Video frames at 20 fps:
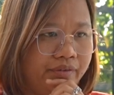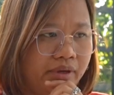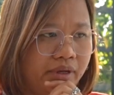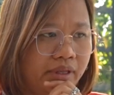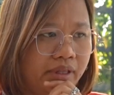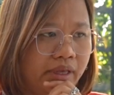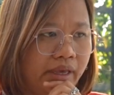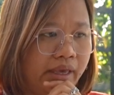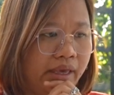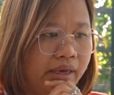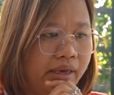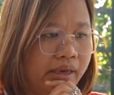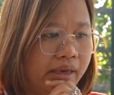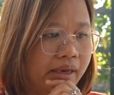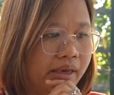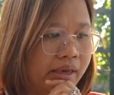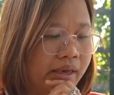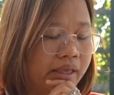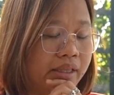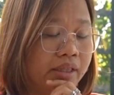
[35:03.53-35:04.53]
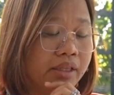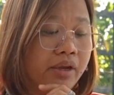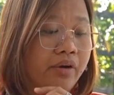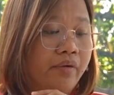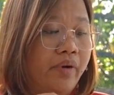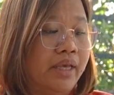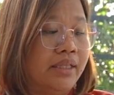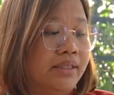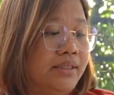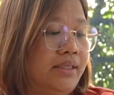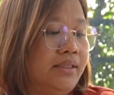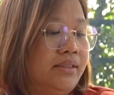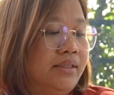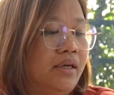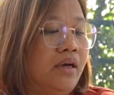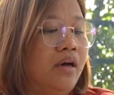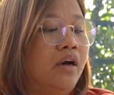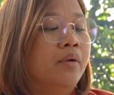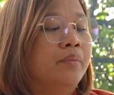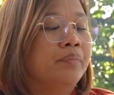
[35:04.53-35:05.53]
an uh,
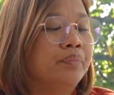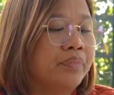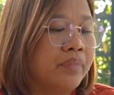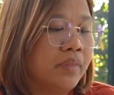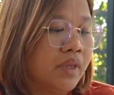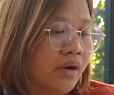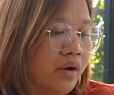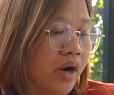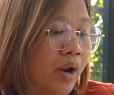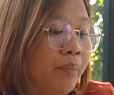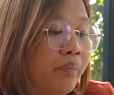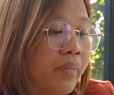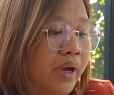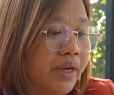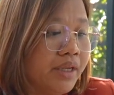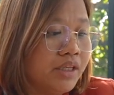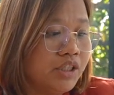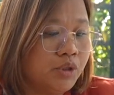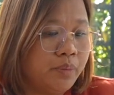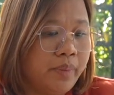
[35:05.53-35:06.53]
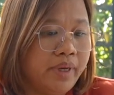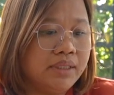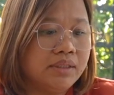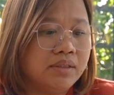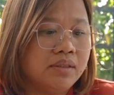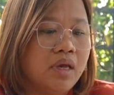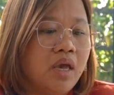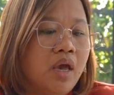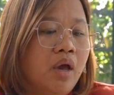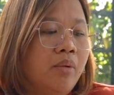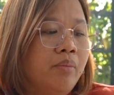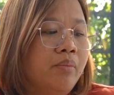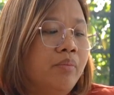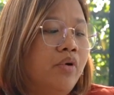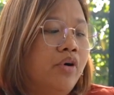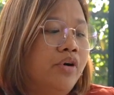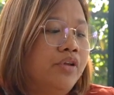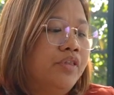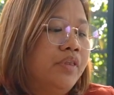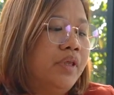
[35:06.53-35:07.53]
integrated um, crop management,
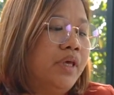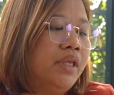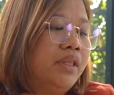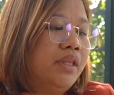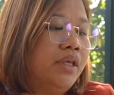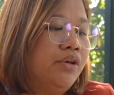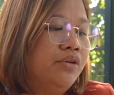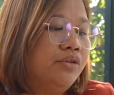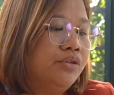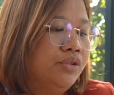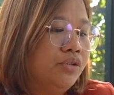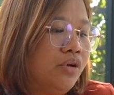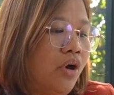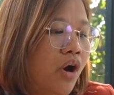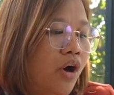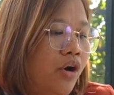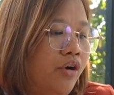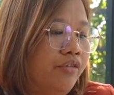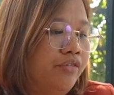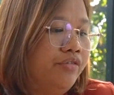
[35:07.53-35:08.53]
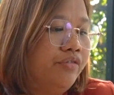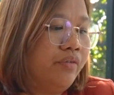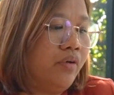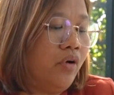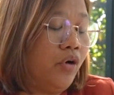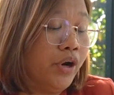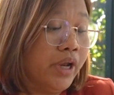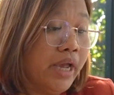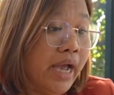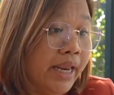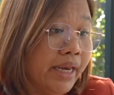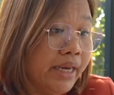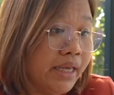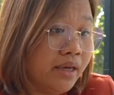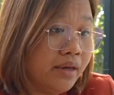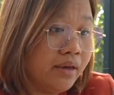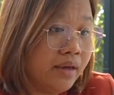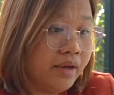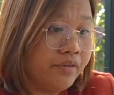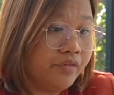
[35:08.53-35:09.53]
both uh, the use of
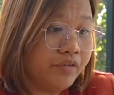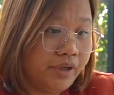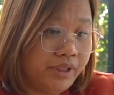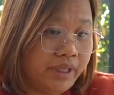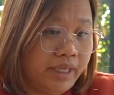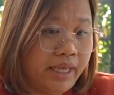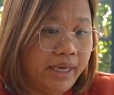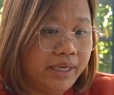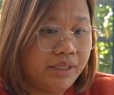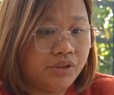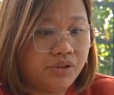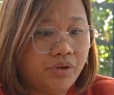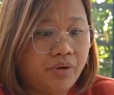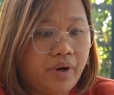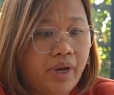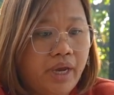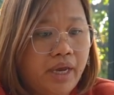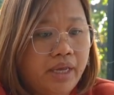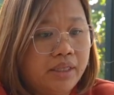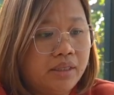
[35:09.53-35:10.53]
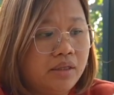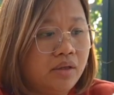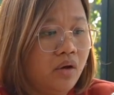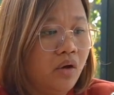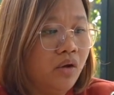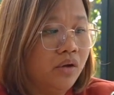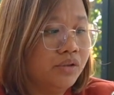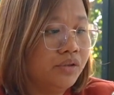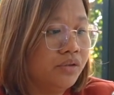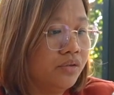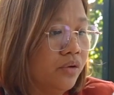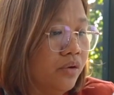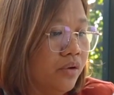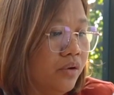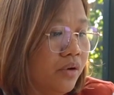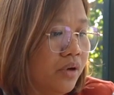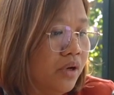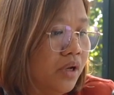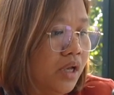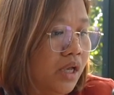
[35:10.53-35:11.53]
organic uh, fertilizer and
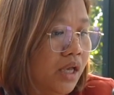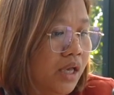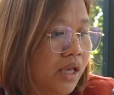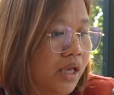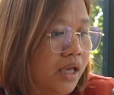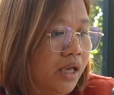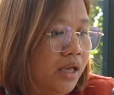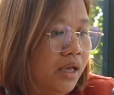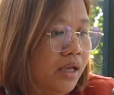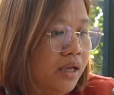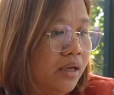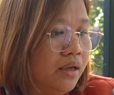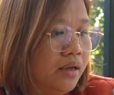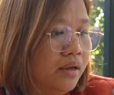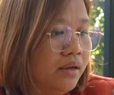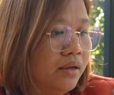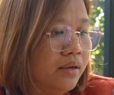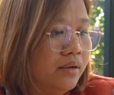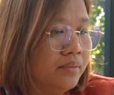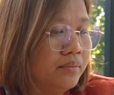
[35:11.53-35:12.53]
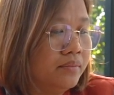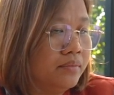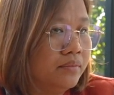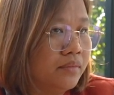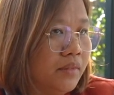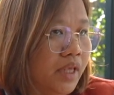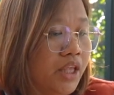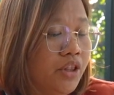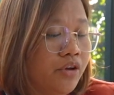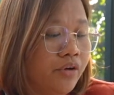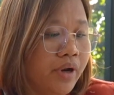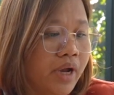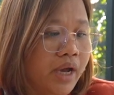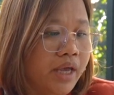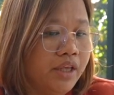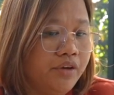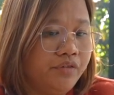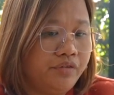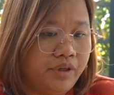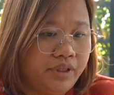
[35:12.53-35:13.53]
also um,
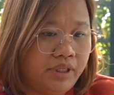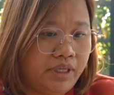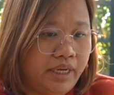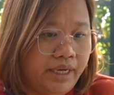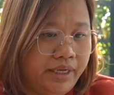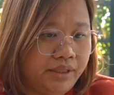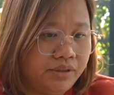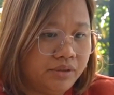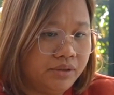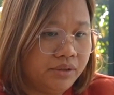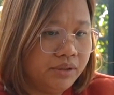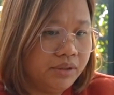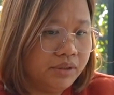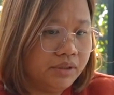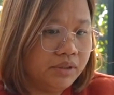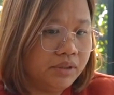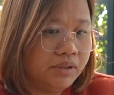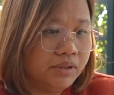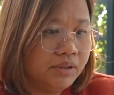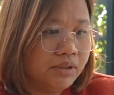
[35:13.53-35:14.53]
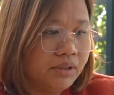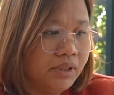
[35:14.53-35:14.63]
inorganic fertilizers,